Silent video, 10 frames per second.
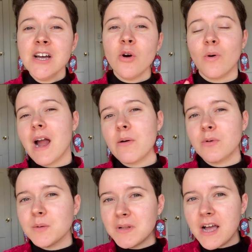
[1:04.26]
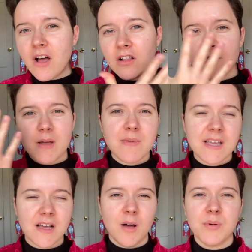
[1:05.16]
where I will apply all of my
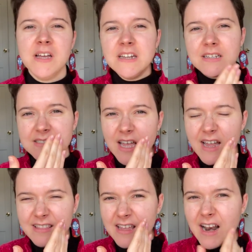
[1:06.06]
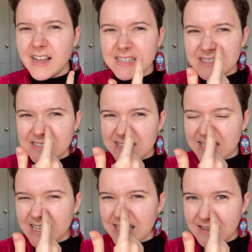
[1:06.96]
makeup, decide that I can
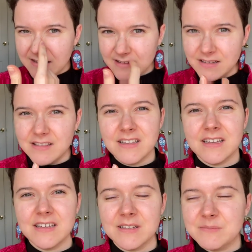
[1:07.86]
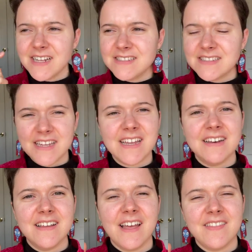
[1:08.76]
see the dead
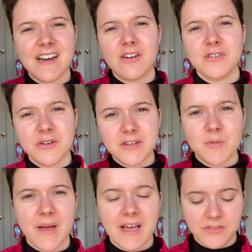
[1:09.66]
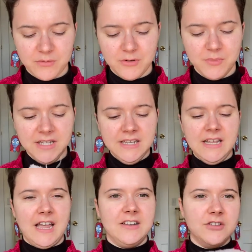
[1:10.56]
skin, and then I'll go to the bathroom
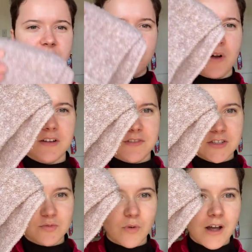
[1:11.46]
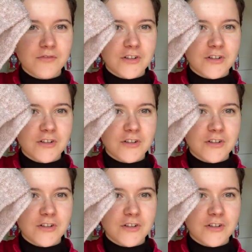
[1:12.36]
and use one of these rough